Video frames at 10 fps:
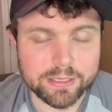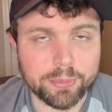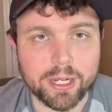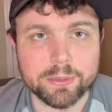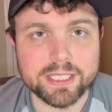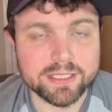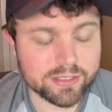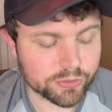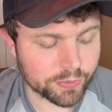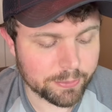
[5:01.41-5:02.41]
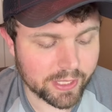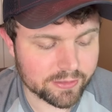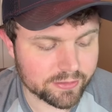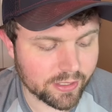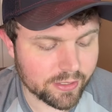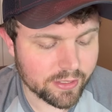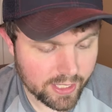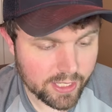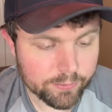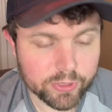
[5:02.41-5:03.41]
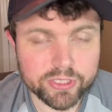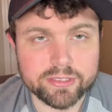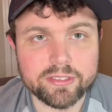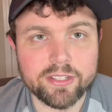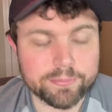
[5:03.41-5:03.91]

he probably gets his rebounds done. But just tough